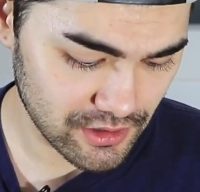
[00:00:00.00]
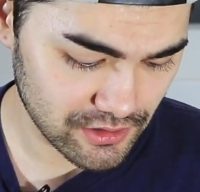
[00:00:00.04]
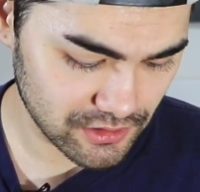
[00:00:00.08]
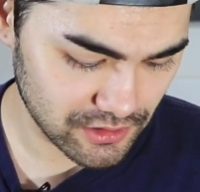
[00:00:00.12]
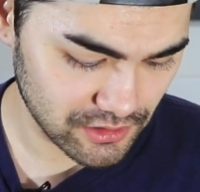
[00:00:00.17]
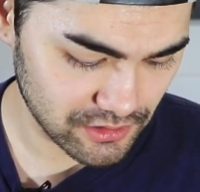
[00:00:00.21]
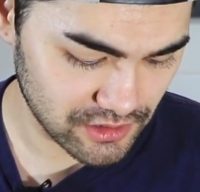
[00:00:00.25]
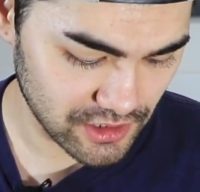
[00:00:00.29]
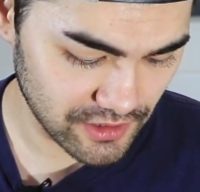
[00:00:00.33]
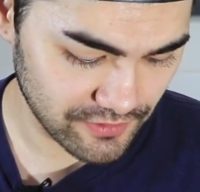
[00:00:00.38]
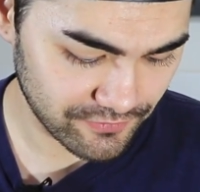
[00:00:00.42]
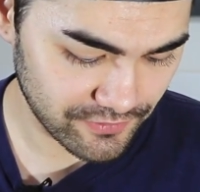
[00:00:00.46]

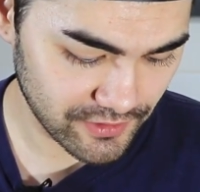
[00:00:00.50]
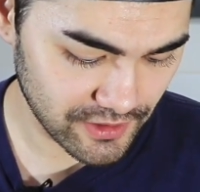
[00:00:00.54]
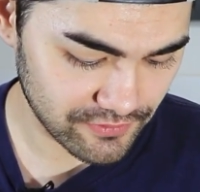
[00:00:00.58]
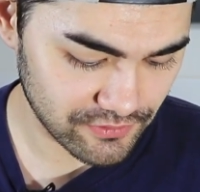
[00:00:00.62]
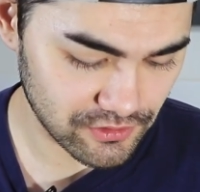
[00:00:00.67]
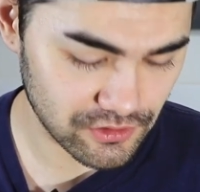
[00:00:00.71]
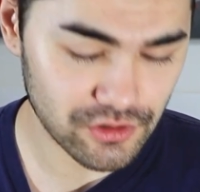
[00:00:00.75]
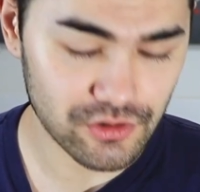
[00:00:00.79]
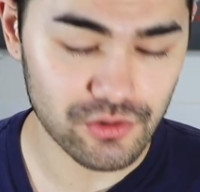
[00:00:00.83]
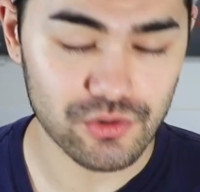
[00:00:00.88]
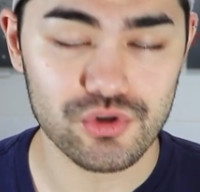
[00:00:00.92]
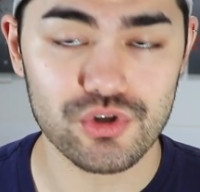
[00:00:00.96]
So you definitely have
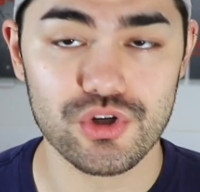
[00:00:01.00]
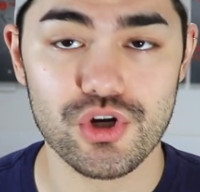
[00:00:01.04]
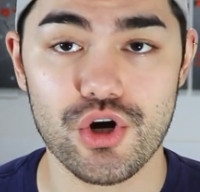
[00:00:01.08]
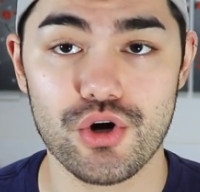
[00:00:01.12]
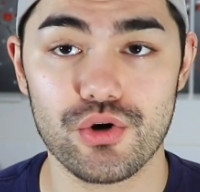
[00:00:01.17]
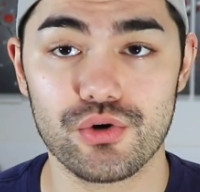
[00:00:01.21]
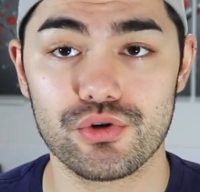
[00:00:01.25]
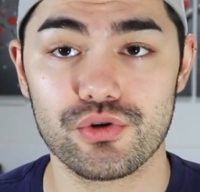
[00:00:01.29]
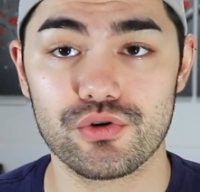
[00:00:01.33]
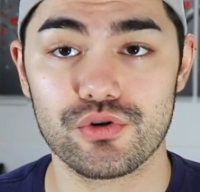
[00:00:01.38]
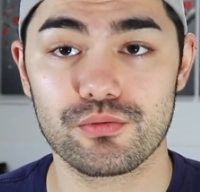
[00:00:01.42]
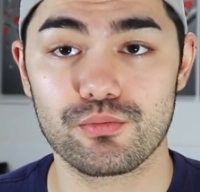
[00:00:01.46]
to do
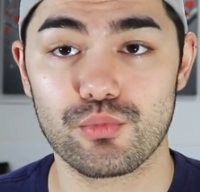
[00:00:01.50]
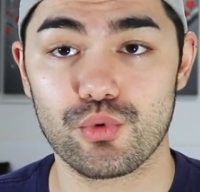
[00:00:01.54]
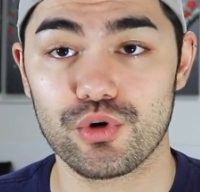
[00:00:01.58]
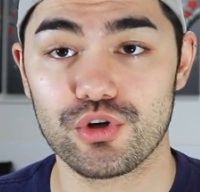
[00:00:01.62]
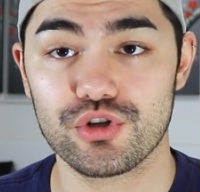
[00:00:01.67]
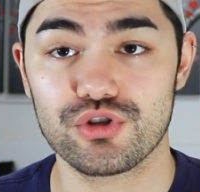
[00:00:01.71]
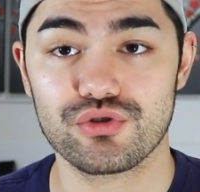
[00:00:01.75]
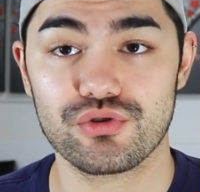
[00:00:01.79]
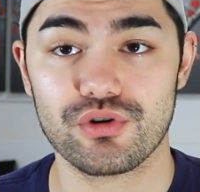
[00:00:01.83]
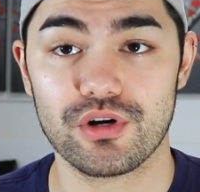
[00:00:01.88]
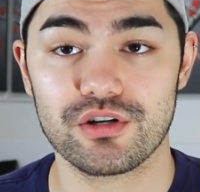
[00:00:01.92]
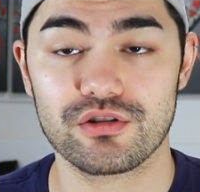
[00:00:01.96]
toner and
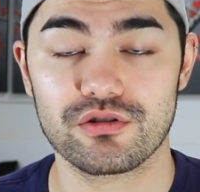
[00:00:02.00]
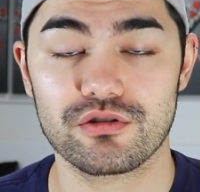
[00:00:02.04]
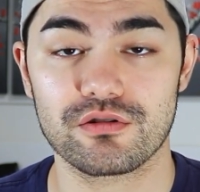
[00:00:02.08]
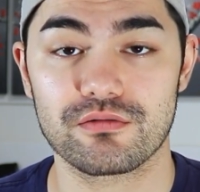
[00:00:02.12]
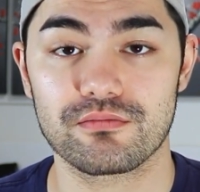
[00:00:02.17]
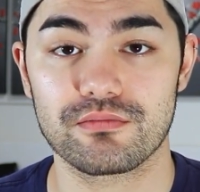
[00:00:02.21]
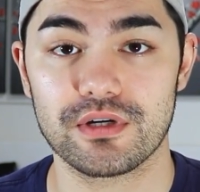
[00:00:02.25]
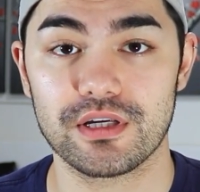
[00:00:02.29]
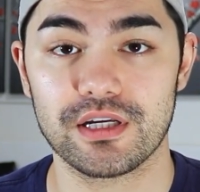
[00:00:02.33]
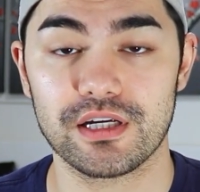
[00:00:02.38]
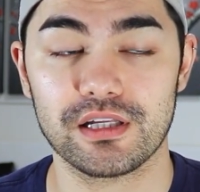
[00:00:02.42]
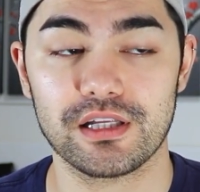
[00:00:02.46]
moisturizer
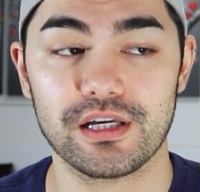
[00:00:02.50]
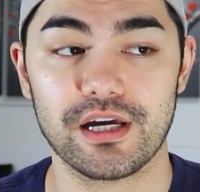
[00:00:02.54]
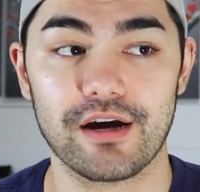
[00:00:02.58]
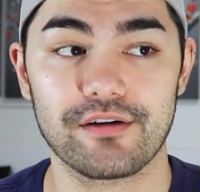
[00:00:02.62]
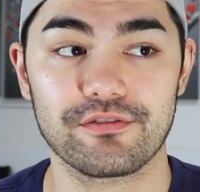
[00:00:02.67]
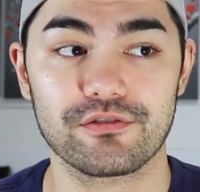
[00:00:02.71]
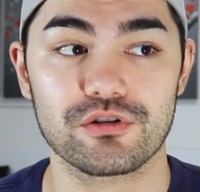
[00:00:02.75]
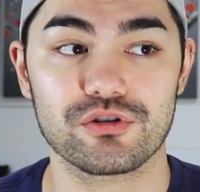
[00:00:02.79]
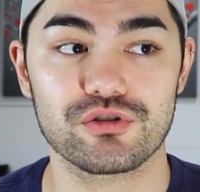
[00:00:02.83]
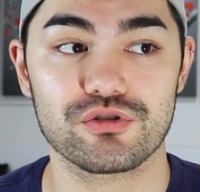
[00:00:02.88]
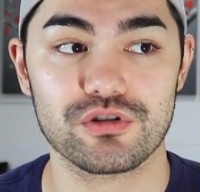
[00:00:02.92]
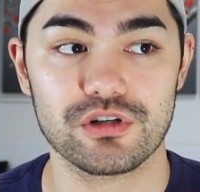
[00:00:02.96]
immediately
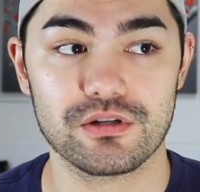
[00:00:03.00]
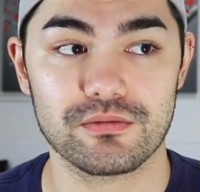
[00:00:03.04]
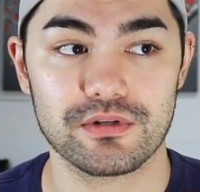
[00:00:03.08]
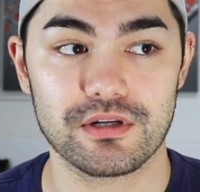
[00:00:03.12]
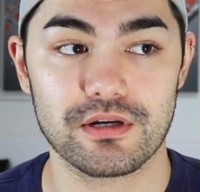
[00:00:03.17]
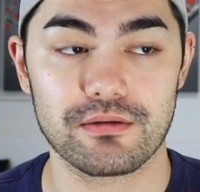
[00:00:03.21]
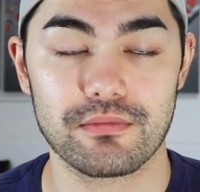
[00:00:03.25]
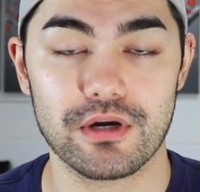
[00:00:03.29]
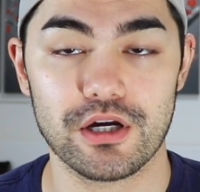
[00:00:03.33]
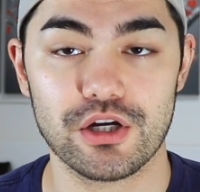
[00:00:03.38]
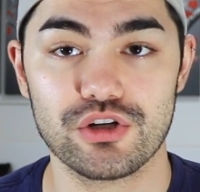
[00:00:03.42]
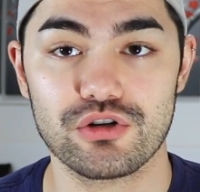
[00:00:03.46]
after
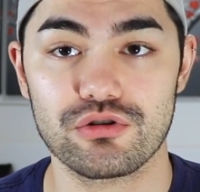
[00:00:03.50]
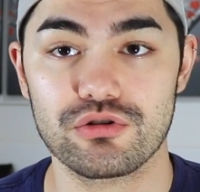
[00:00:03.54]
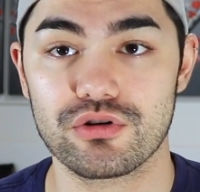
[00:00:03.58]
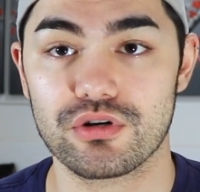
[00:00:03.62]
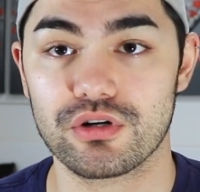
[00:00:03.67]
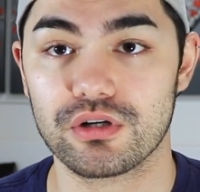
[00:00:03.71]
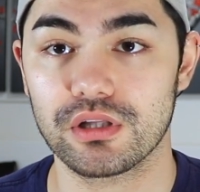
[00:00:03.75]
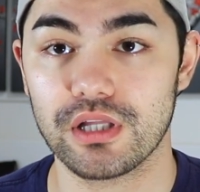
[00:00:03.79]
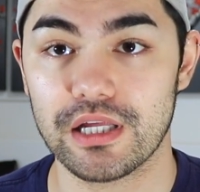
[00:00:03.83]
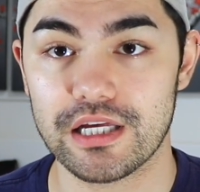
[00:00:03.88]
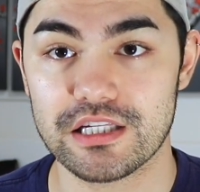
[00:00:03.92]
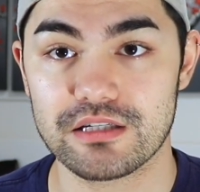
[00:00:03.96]
treatment, and make sure you
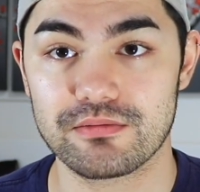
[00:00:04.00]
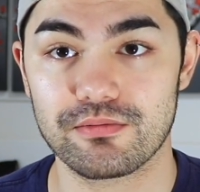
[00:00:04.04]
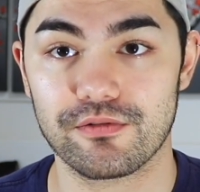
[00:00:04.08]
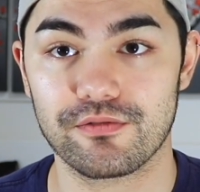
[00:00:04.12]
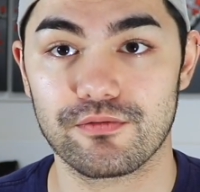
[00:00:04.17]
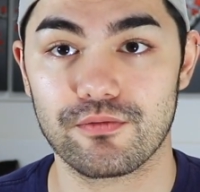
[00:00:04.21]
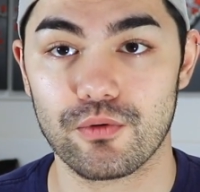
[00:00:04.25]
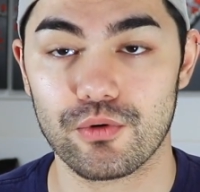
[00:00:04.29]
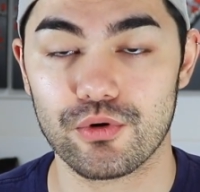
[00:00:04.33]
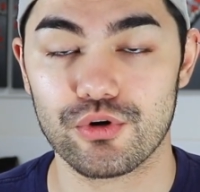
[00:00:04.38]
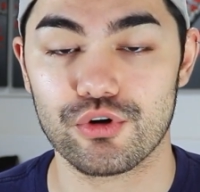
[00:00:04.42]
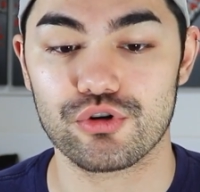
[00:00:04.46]
cleanse
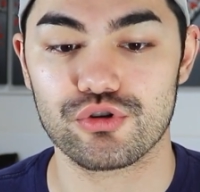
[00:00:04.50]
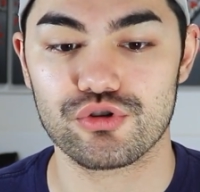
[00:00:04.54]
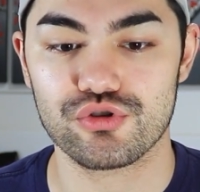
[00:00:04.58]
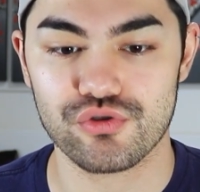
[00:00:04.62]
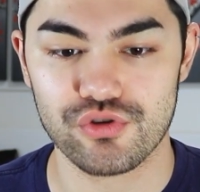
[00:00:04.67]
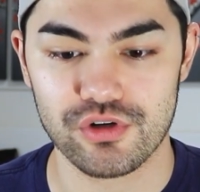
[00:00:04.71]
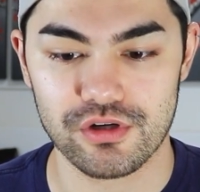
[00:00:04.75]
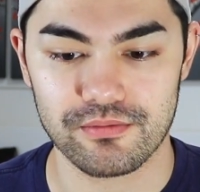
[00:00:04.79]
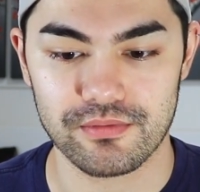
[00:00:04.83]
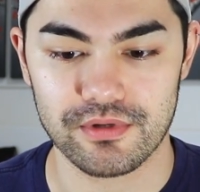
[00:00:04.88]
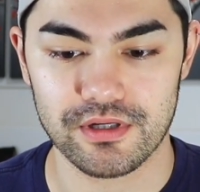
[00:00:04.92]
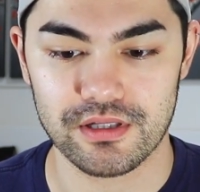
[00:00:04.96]
before your
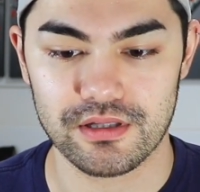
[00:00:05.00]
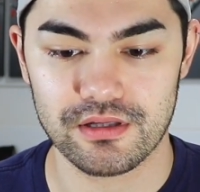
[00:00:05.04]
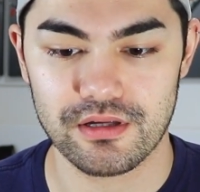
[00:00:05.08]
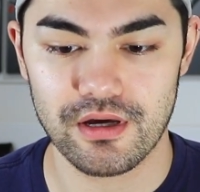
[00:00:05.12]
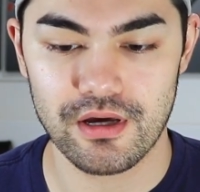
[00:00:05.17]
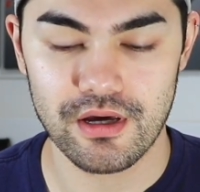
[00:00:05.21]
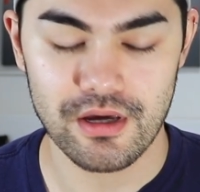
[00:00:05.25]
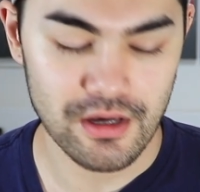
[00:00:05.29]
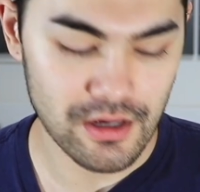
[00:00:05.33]
treatment.